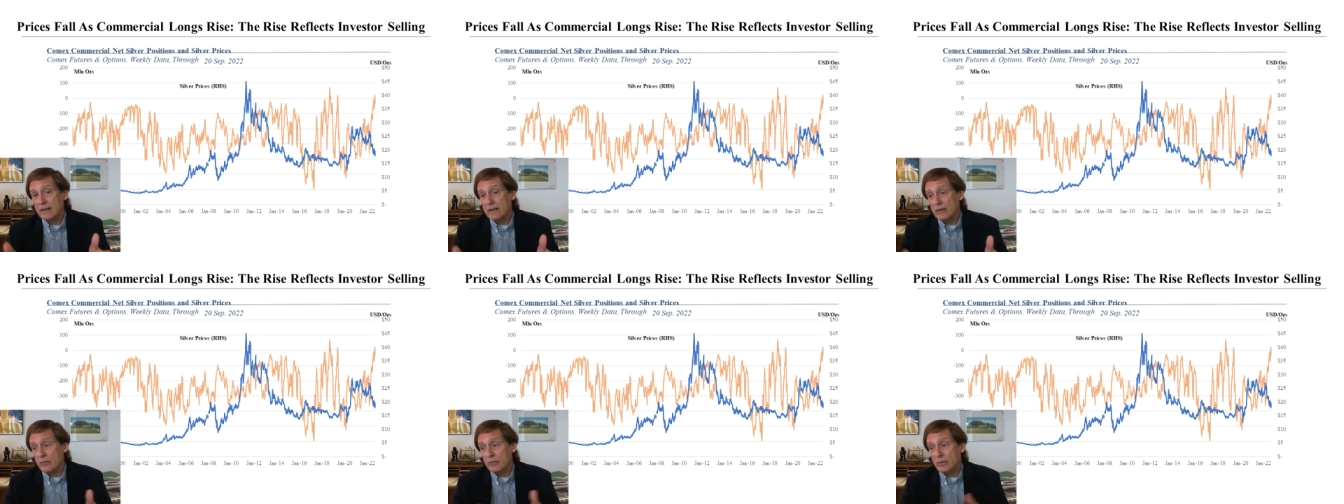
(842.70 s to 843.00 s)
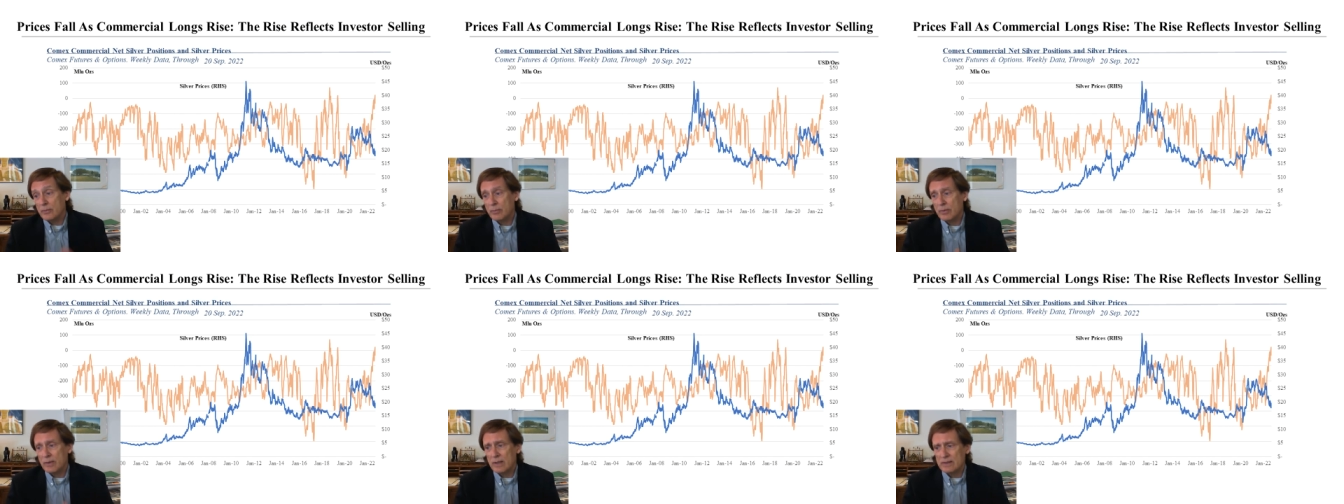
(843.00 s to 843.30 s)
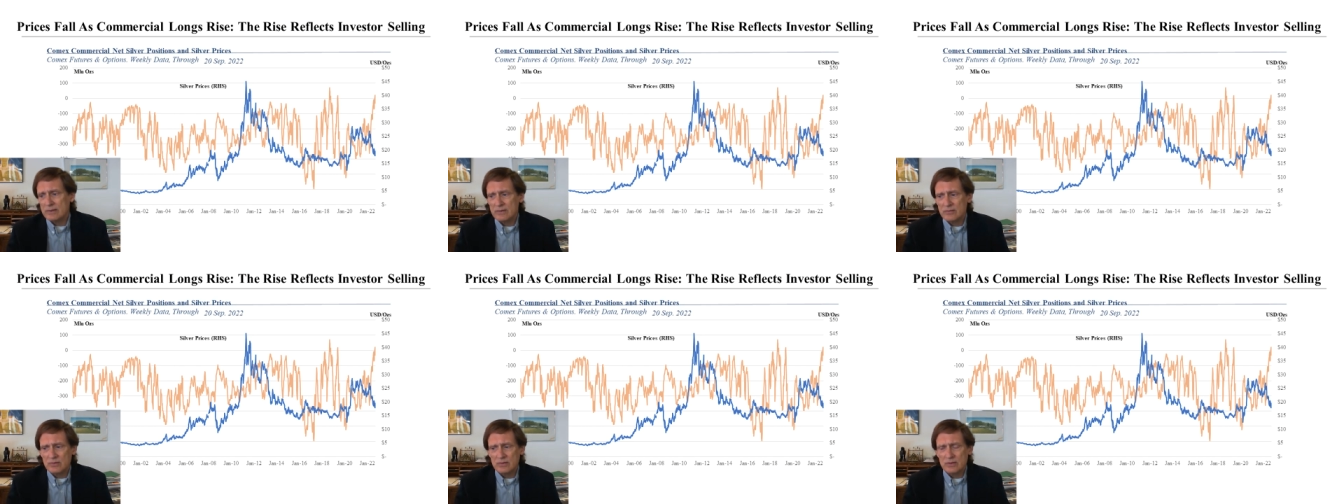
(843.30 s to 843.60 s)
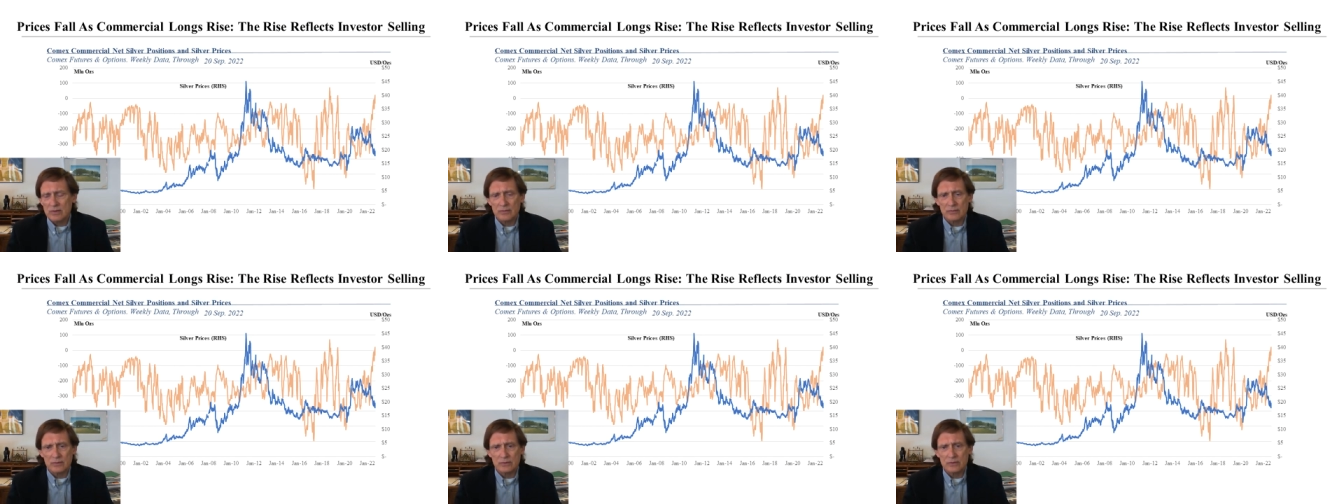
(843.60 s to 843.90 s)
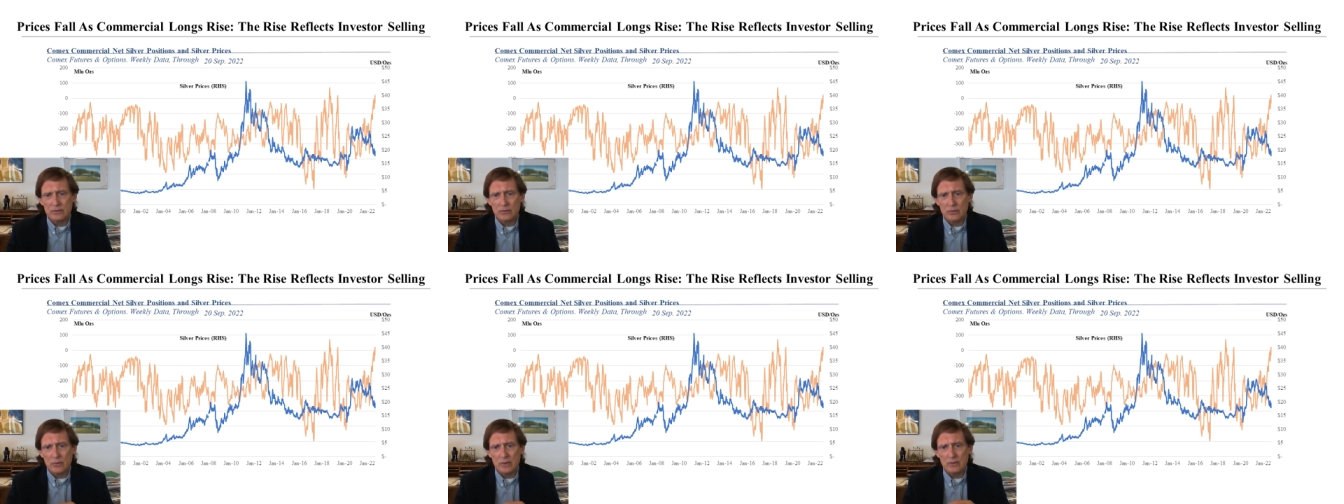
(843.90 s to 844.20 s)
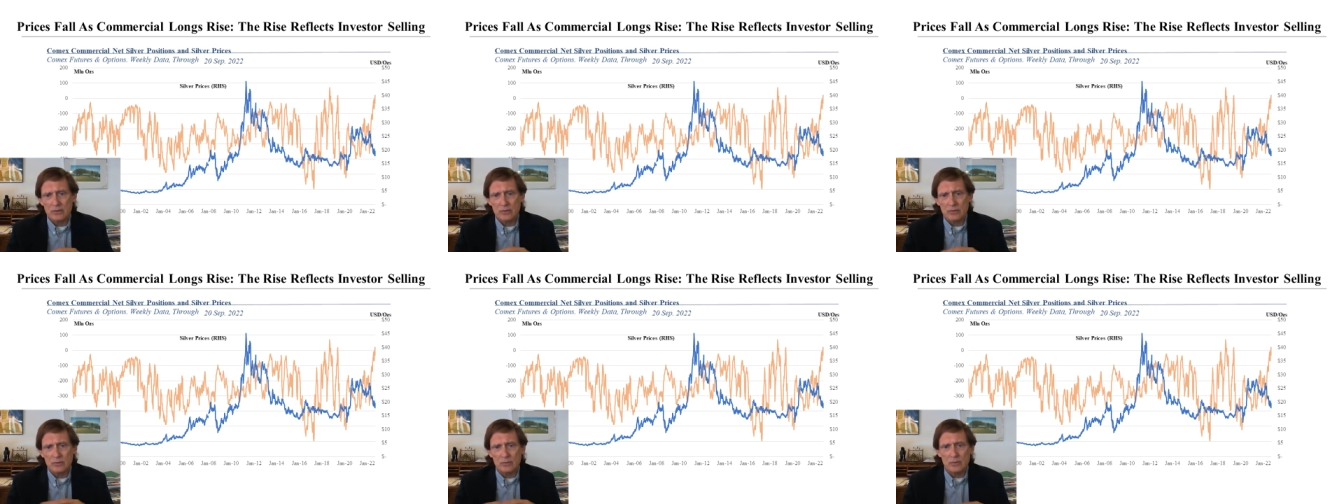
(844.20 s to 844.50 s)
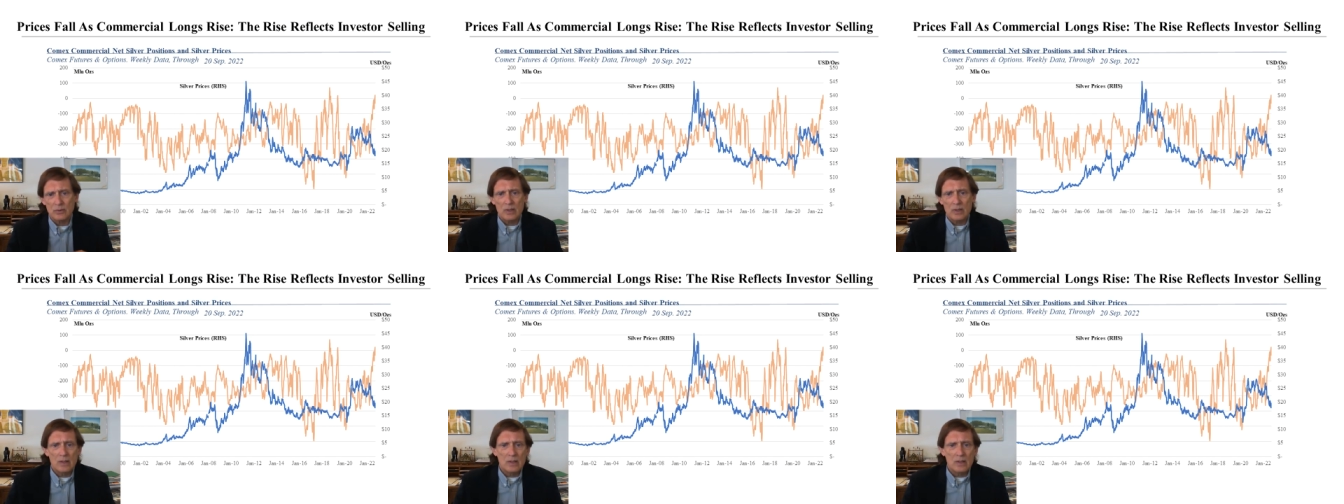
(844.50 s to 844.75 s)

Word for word: they know the price of silver is going to,